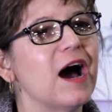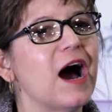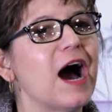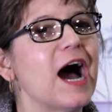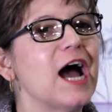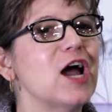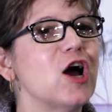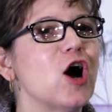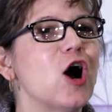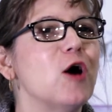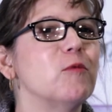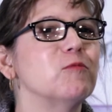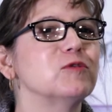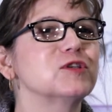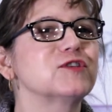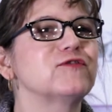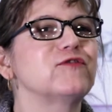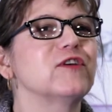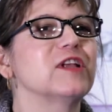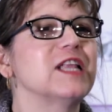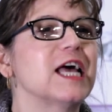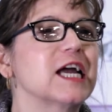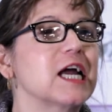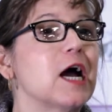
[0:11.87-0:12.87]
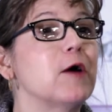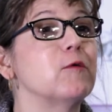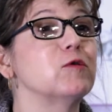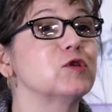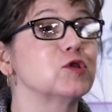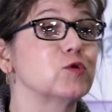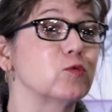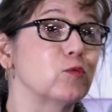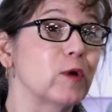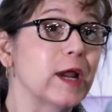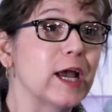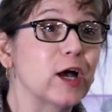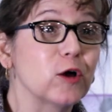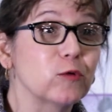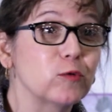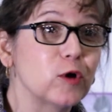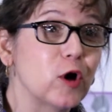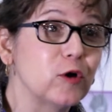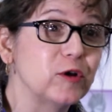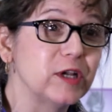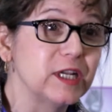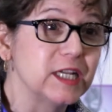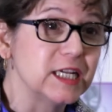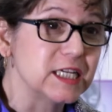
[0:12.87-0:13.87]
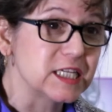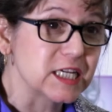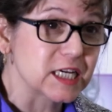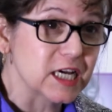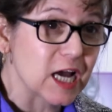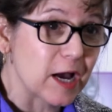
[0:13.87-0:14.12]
I almost feel like I was railroaded into